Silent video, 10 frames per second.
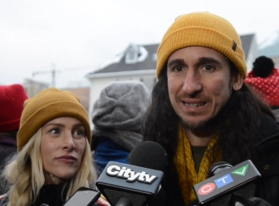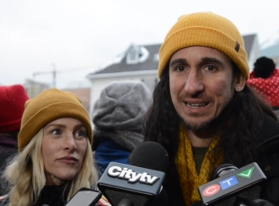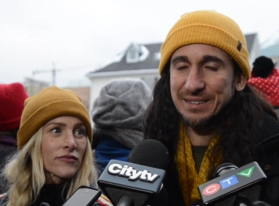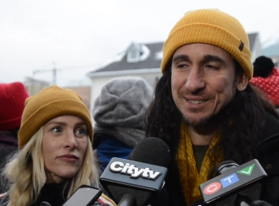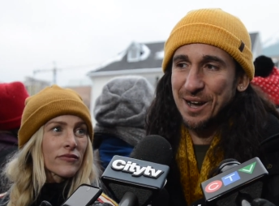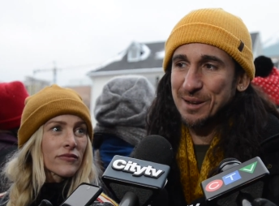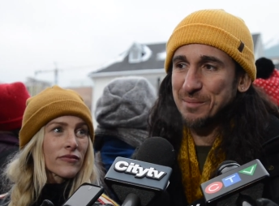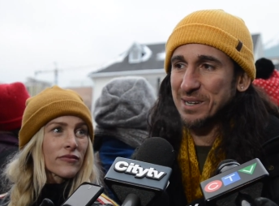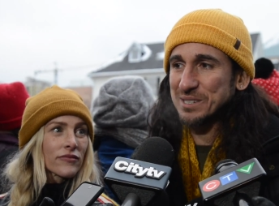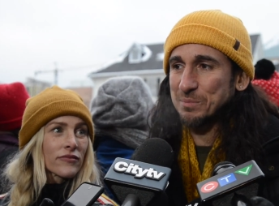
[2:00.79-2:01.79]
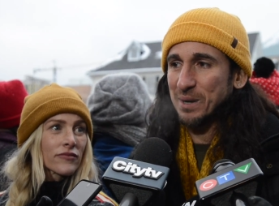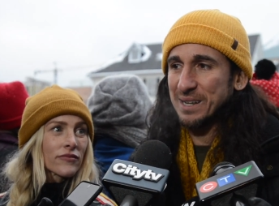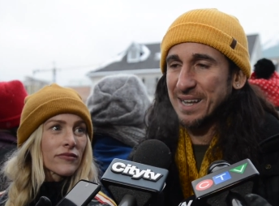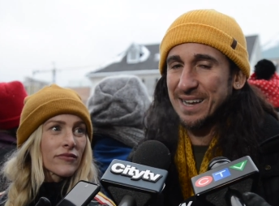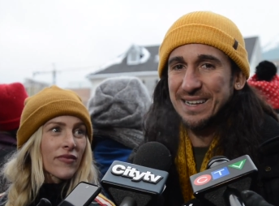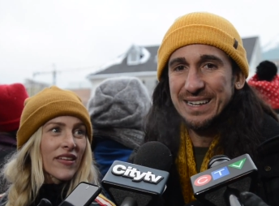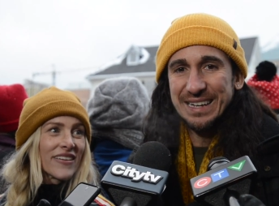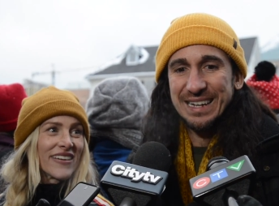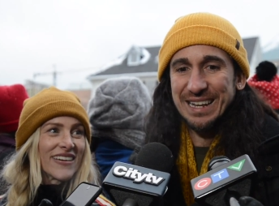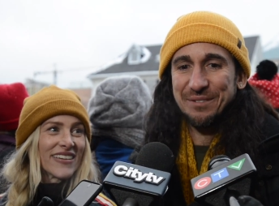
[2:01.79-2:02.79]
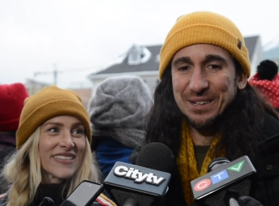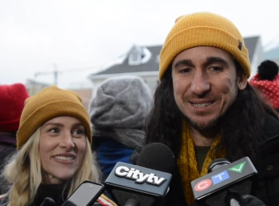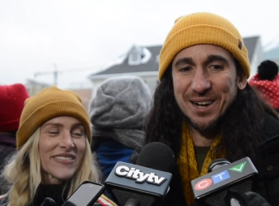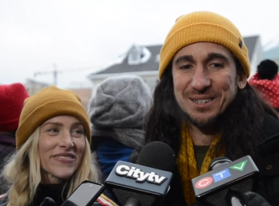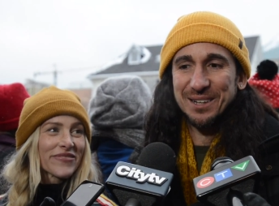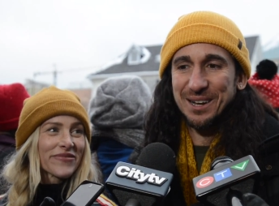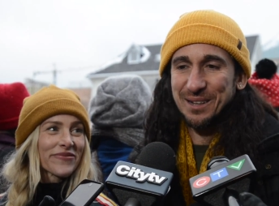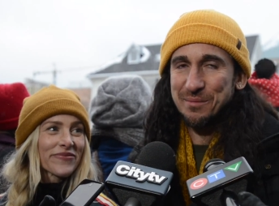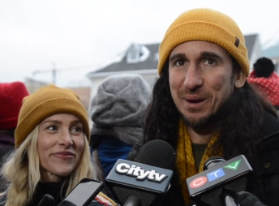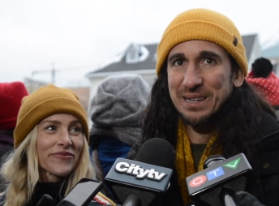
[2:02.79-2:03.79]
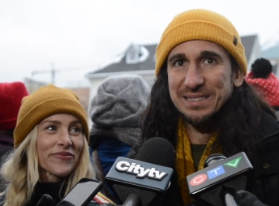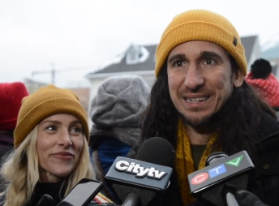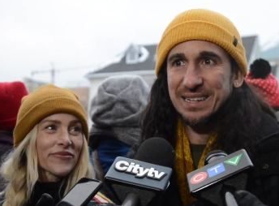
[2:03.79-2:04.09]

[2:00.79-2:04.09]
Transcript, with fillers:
Speaker 1: he didn't talk much, but uh, he definitely talked a lot on the bus and